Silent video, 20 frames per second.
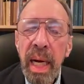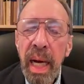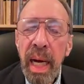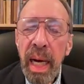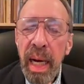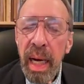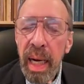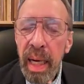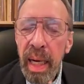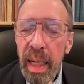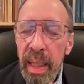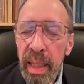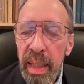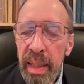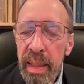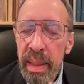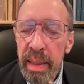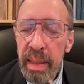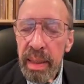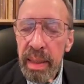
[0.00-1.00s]

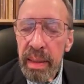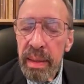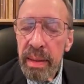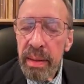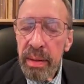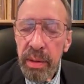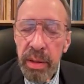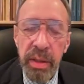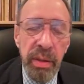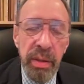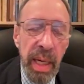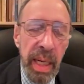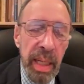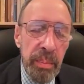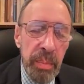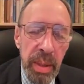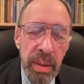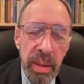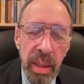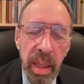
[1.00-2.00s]
or
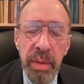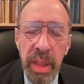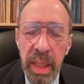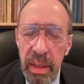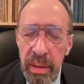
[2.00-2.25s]
grandmother.